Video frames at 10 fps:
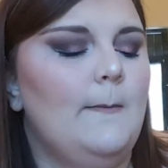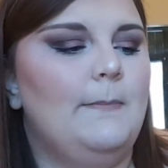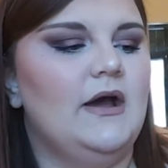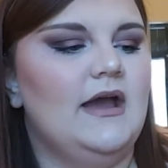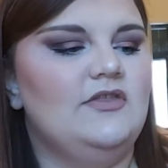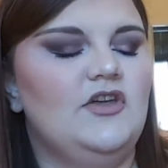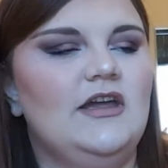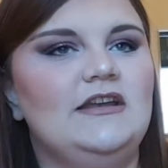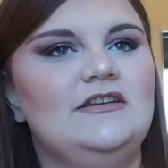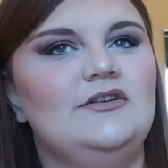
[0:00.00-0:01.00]
but I think
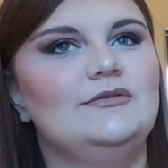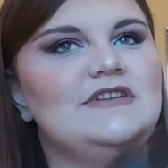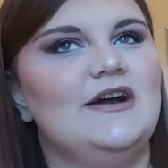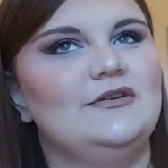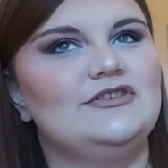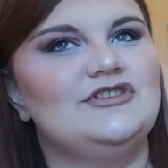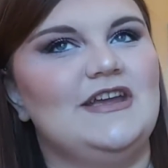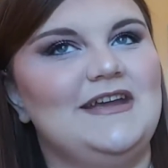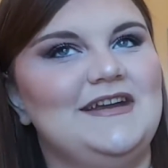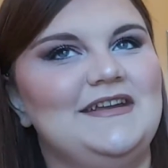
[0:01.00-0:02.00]
I need to go down a
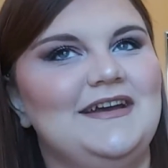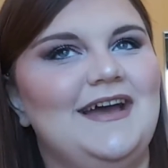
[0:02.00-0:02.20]
shade.